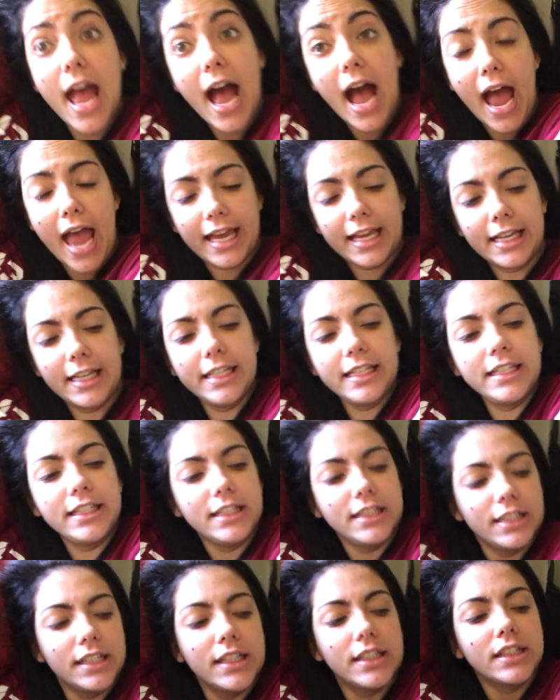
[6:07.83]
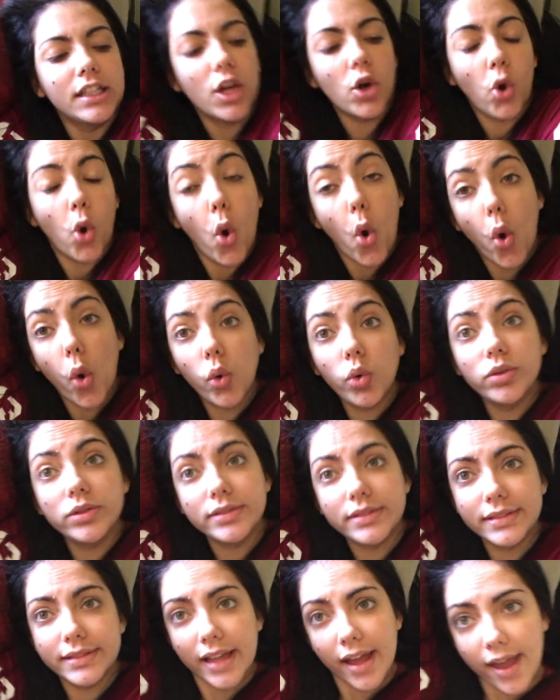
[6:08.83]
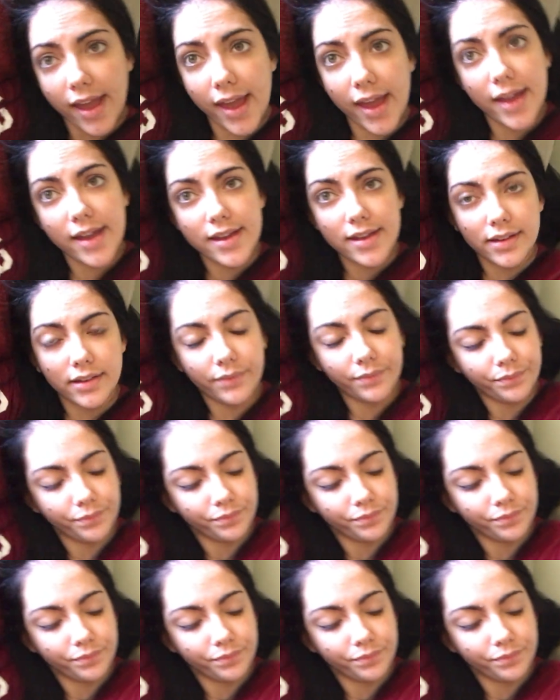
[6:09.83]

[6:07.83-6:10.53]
I cleaned the whole day.